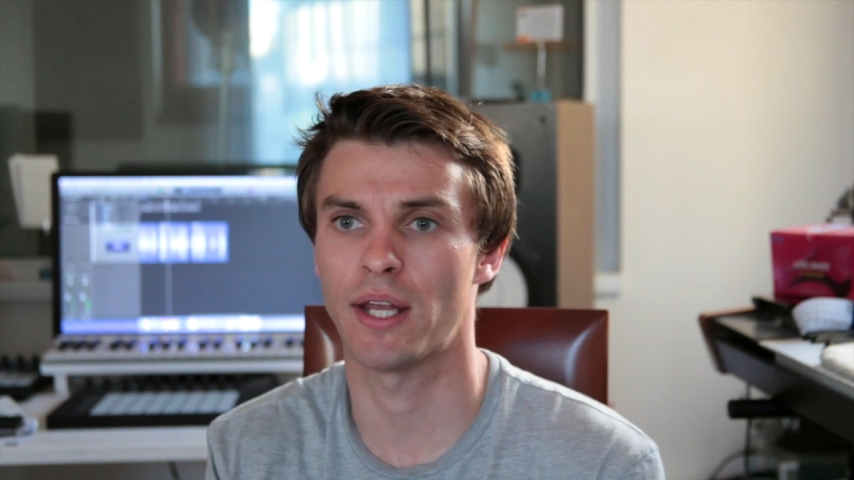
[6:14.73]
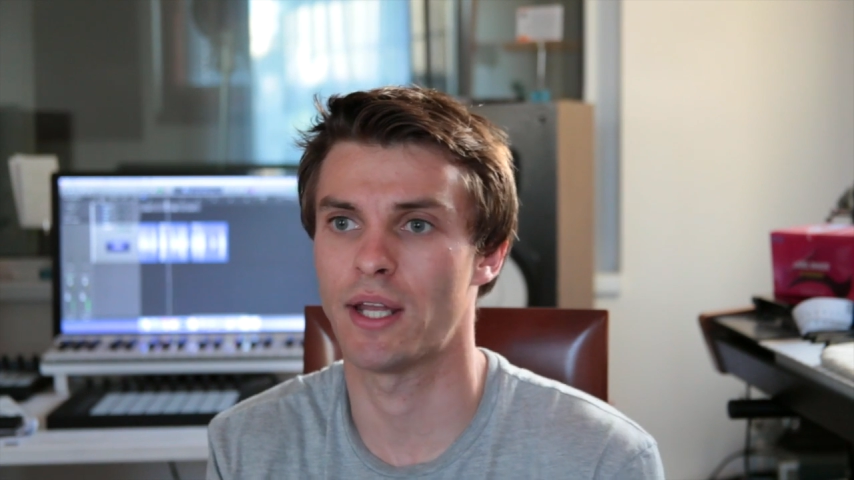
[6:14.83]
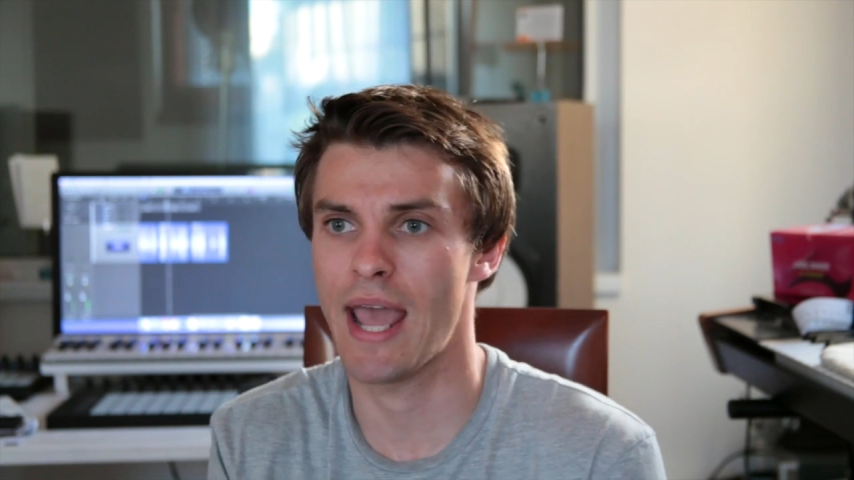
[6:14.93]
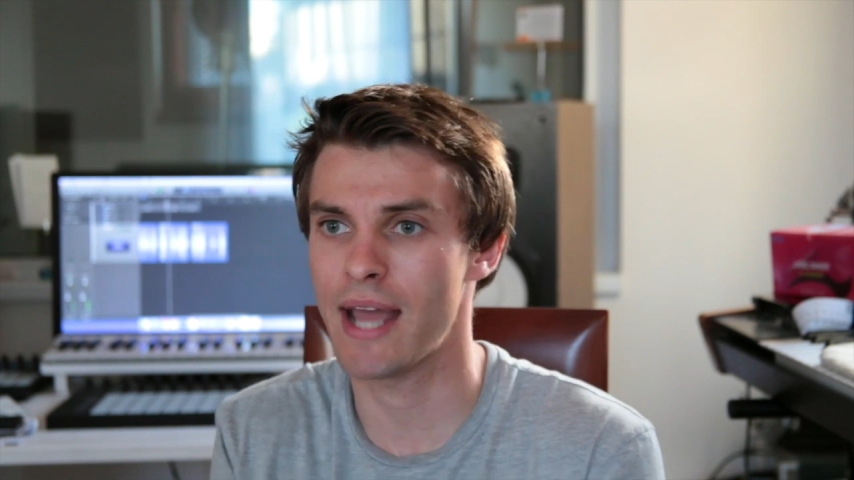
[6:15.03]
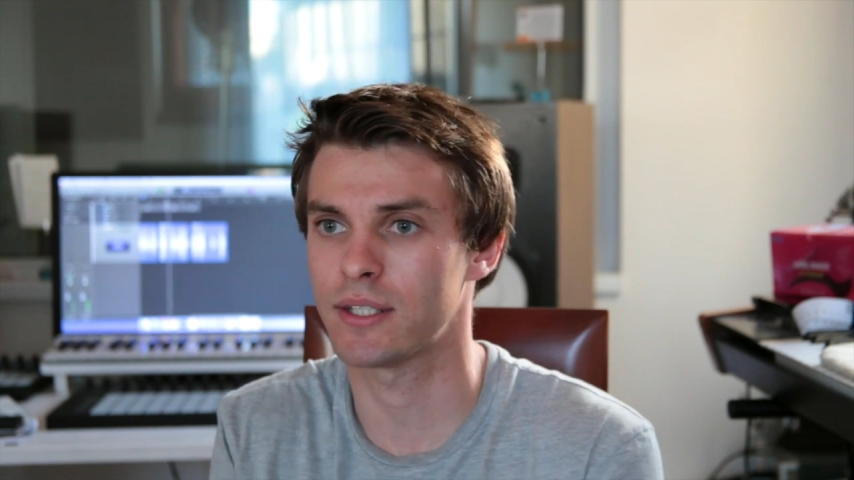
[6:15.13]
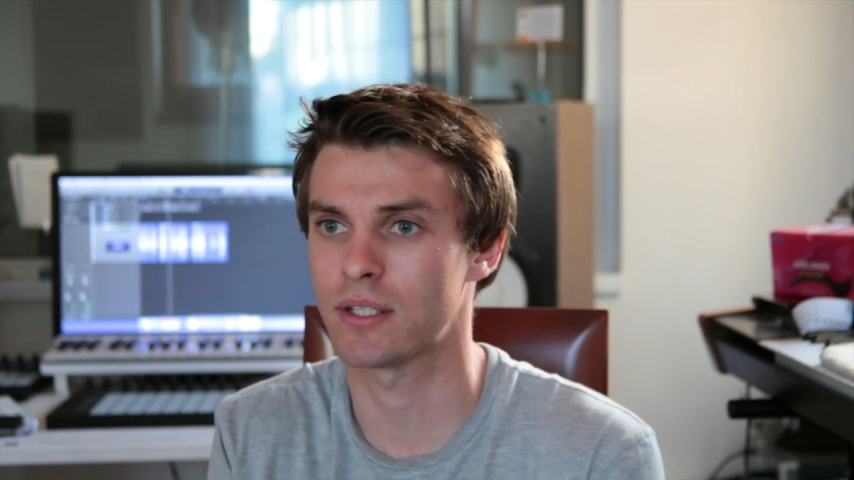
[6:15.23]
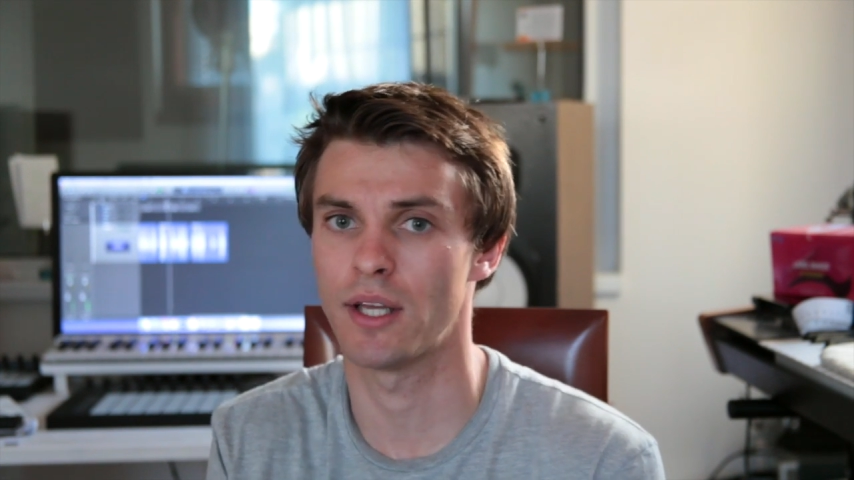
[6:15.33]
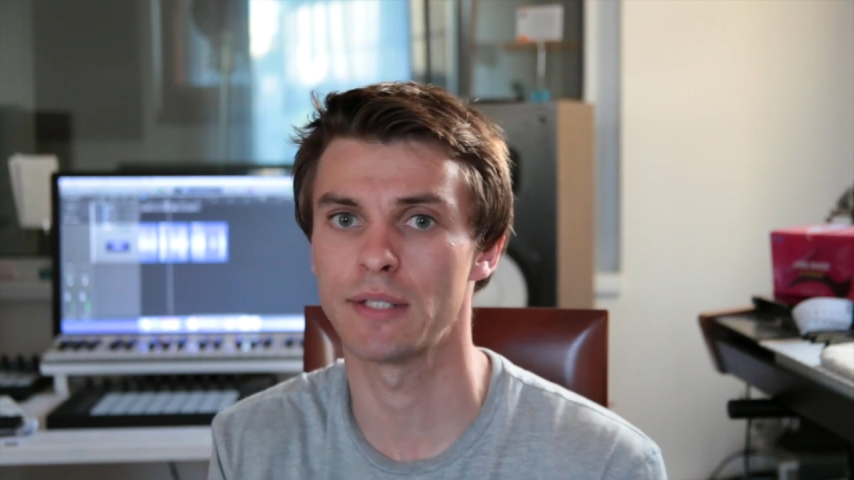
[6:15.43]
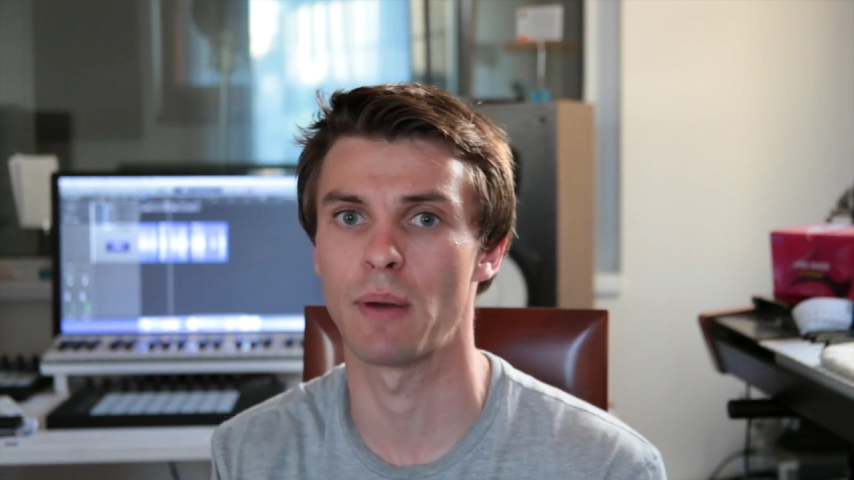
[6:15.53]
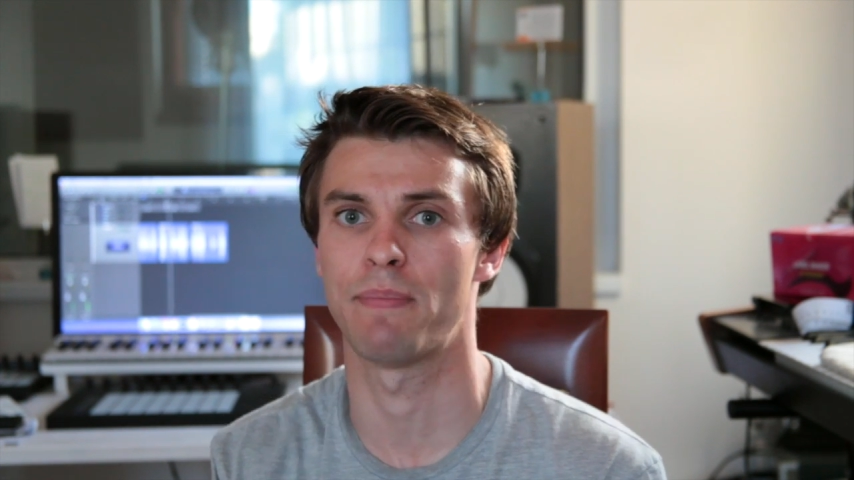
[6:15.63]
and Edison
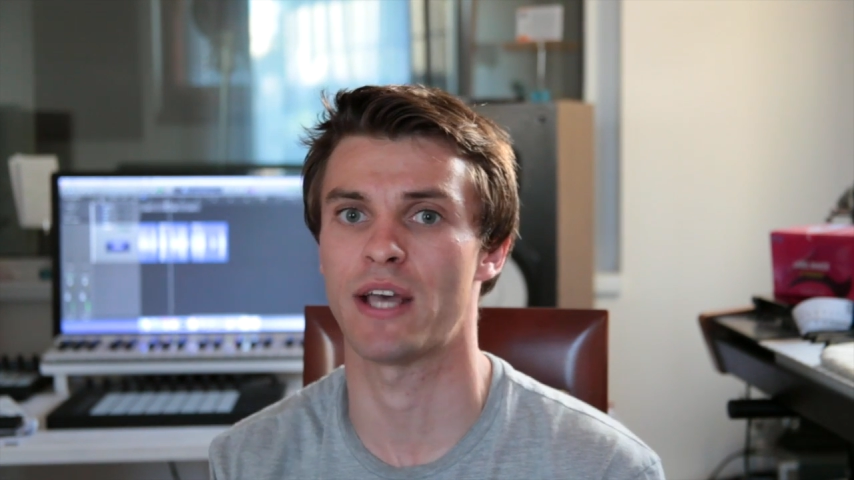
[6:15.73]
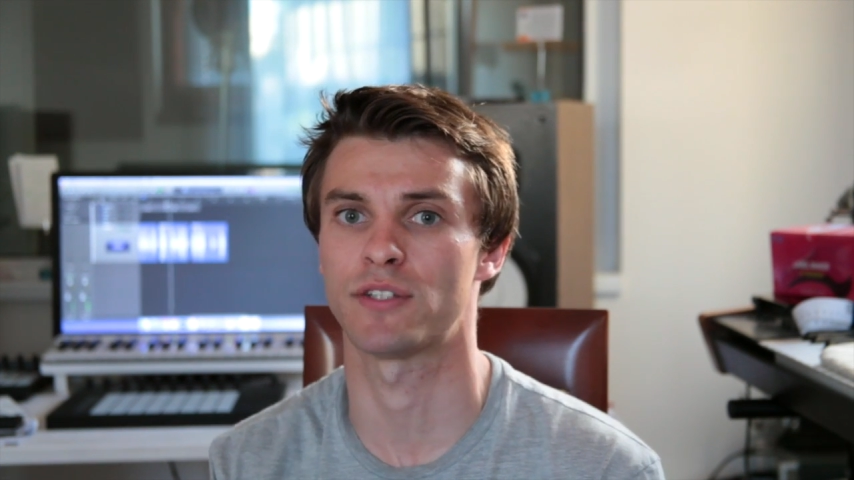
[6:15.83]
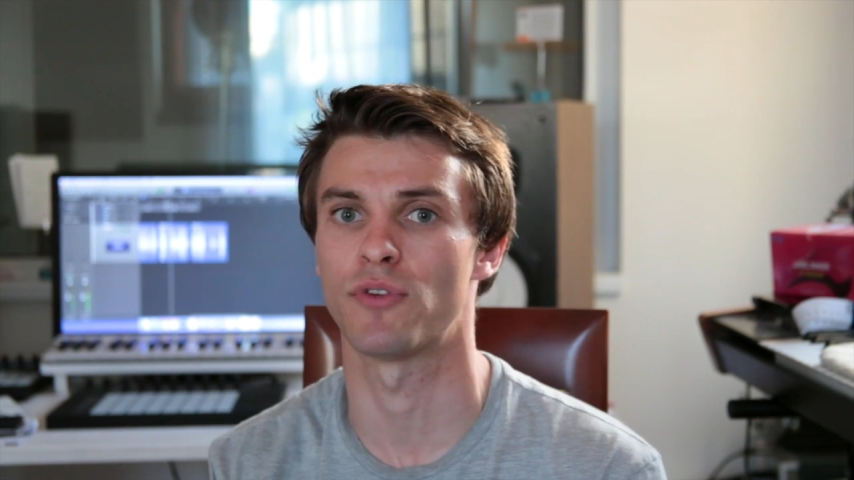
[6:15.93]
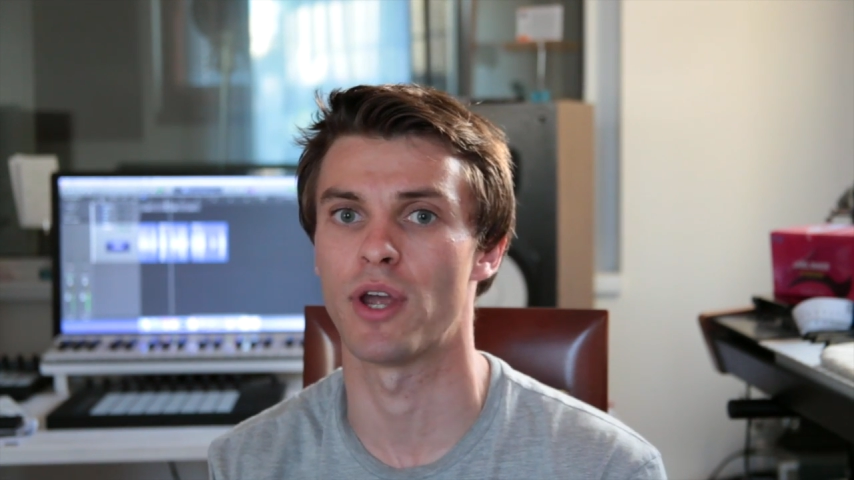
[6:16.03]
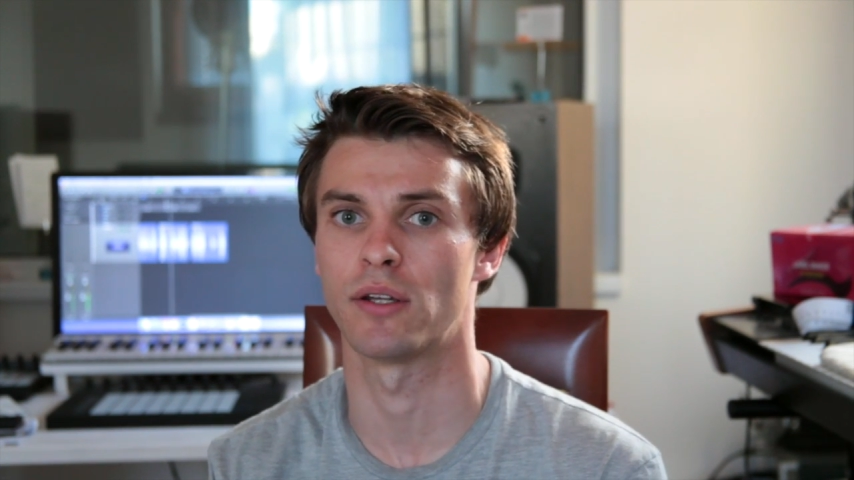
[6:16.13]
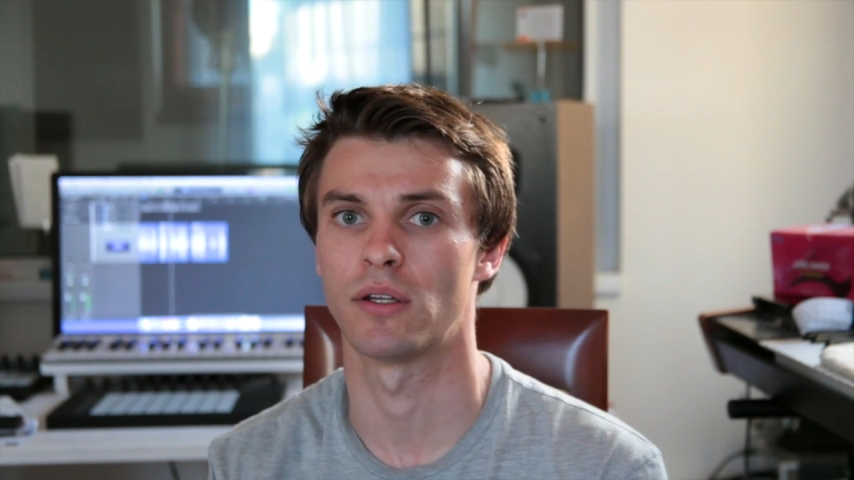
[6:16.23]
is my best friend.